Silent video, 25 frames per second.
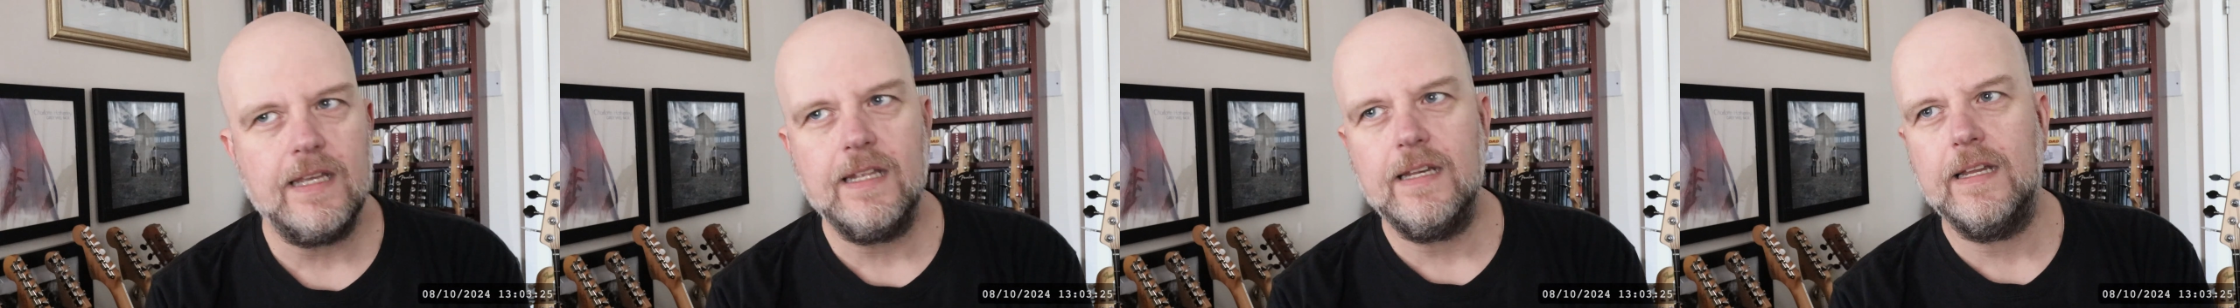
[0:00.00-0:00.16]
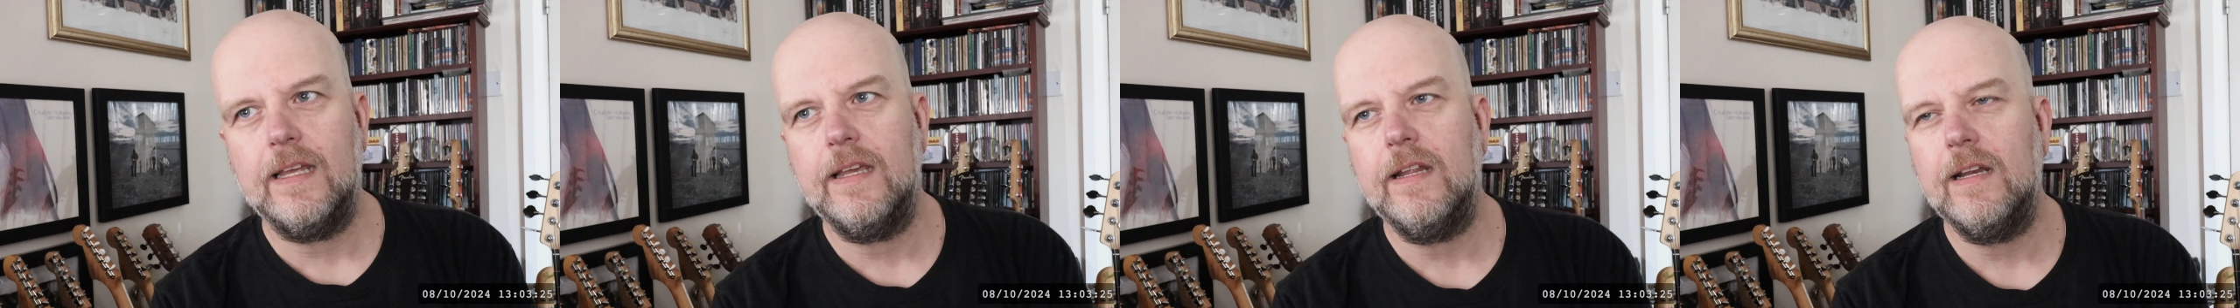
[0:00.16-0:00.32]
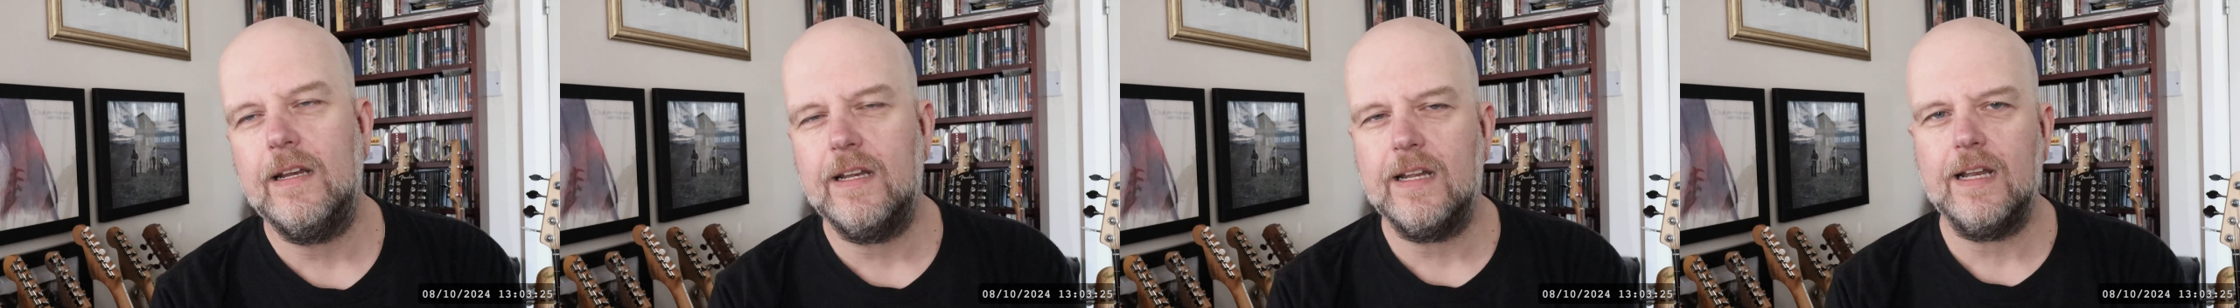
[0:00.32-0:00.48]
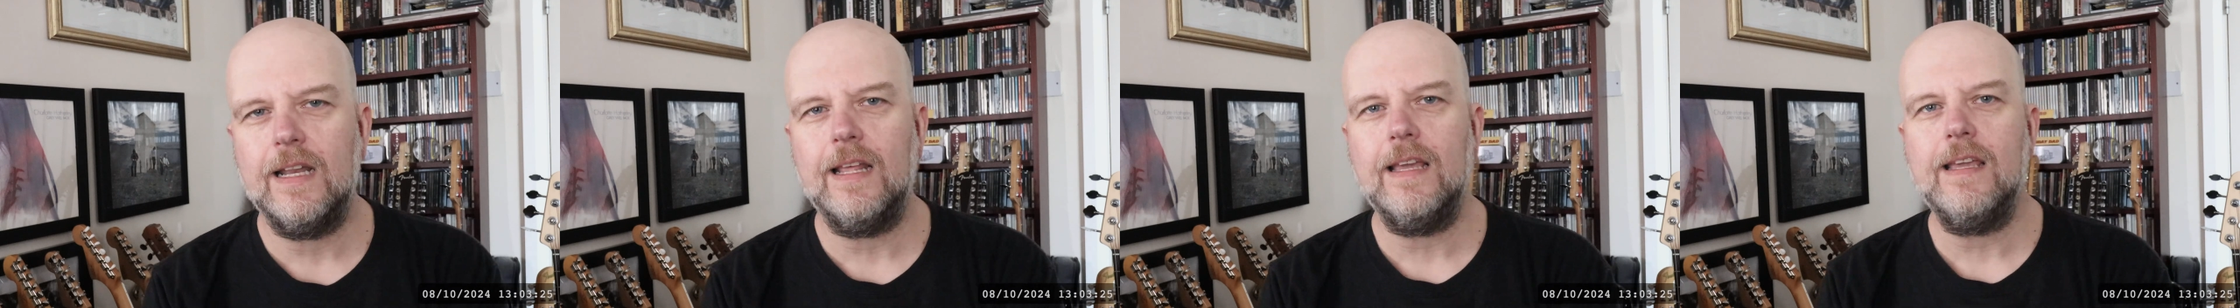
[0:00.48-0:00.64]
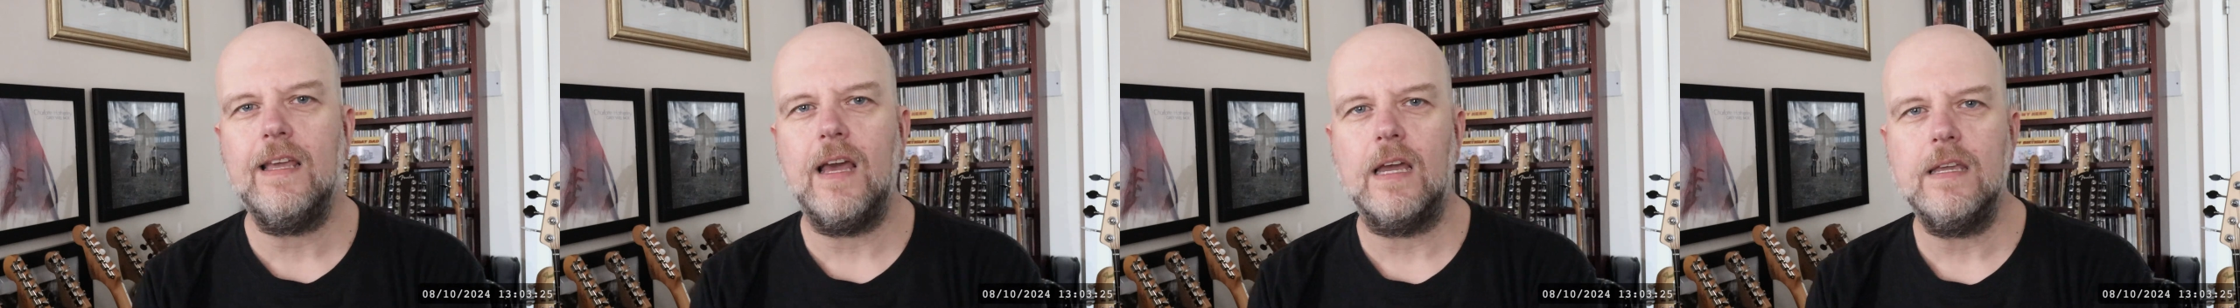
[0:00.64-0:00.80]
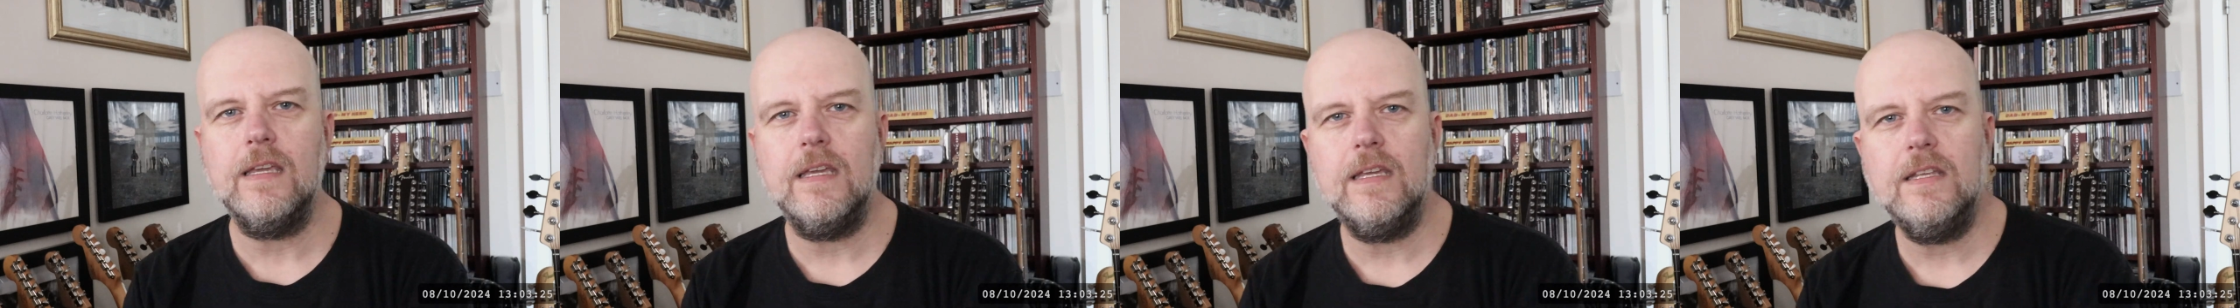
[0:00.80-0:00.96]

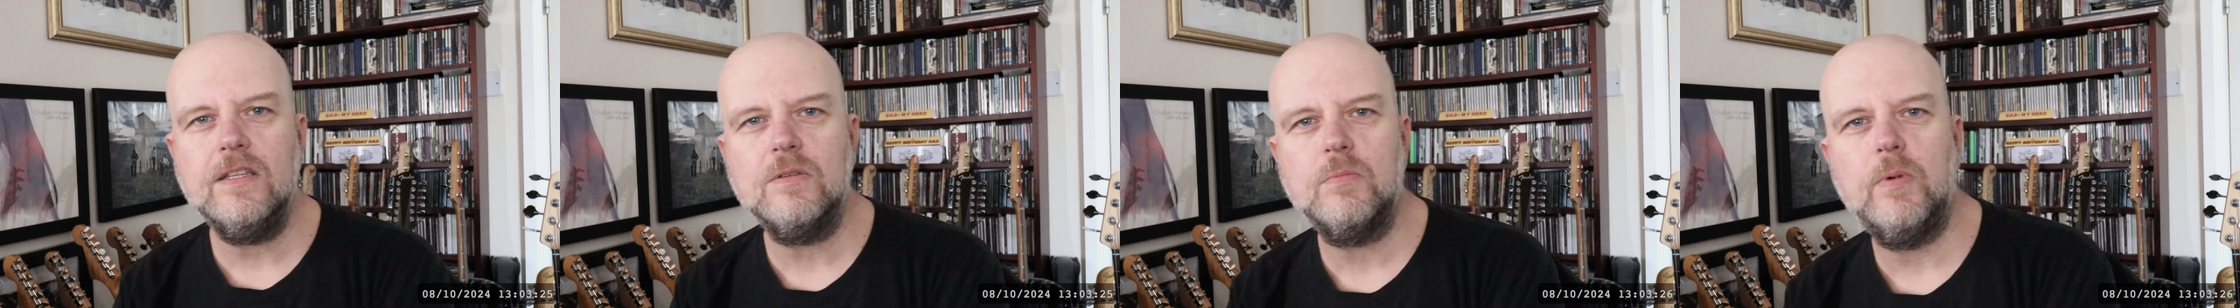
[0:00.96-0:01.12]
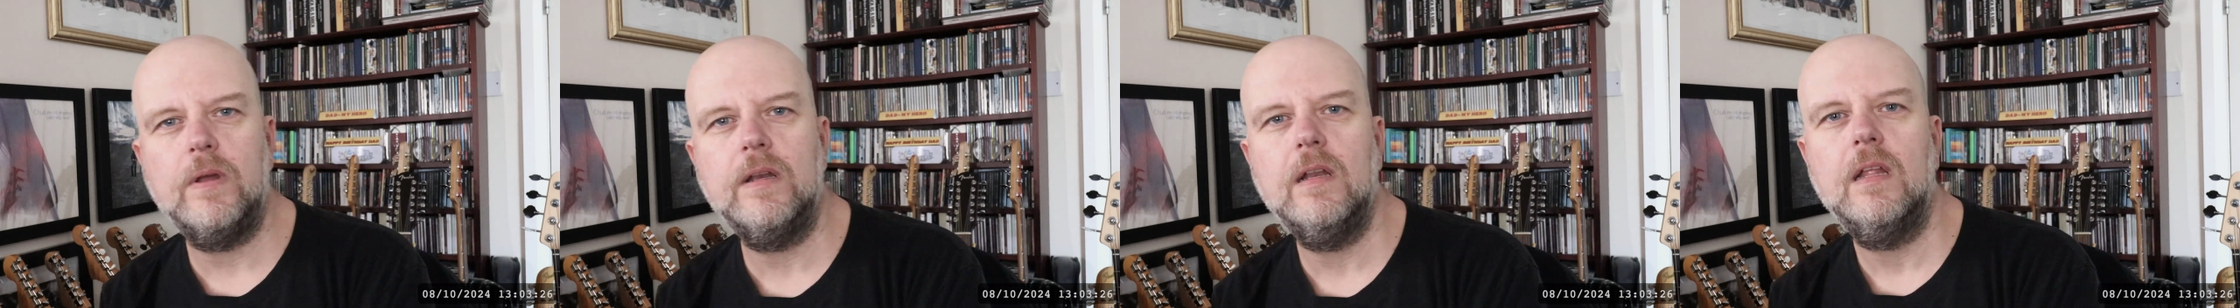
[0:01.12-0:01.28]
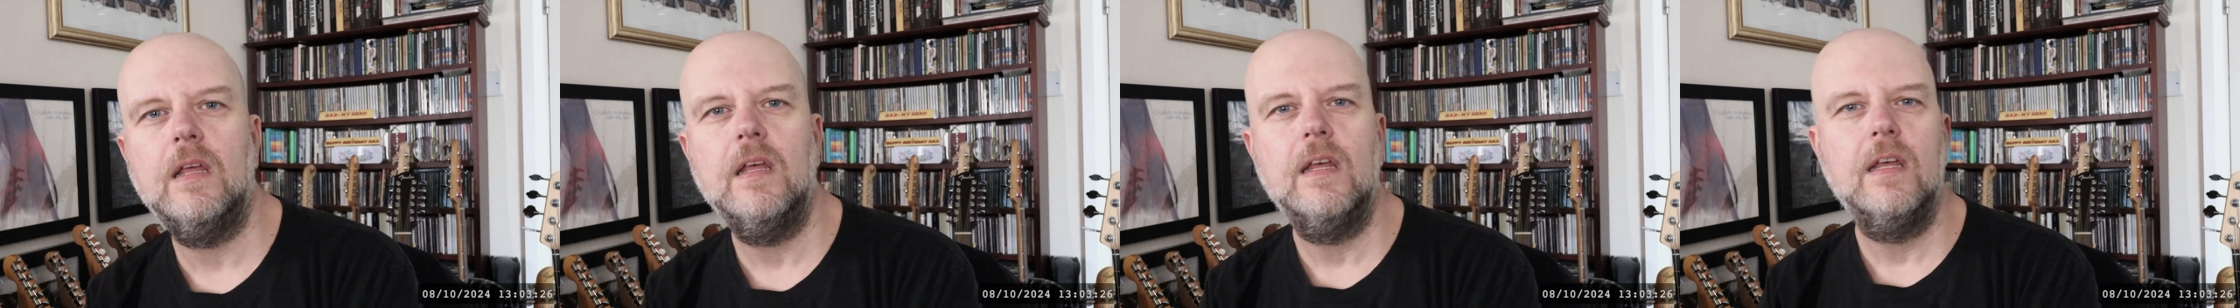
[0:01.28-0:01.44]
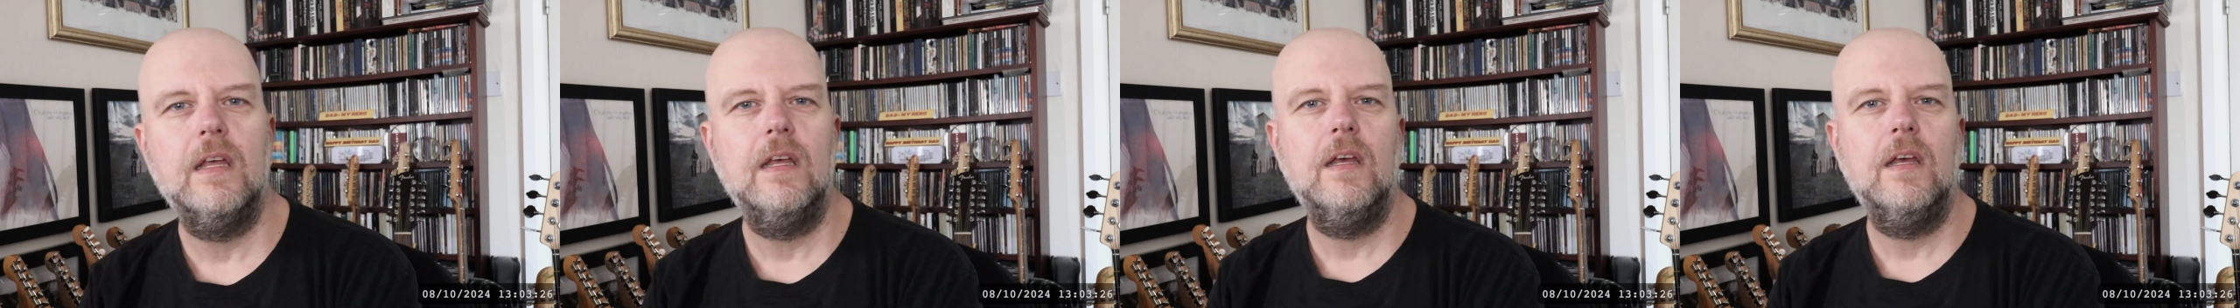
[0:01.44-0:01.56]
80s, when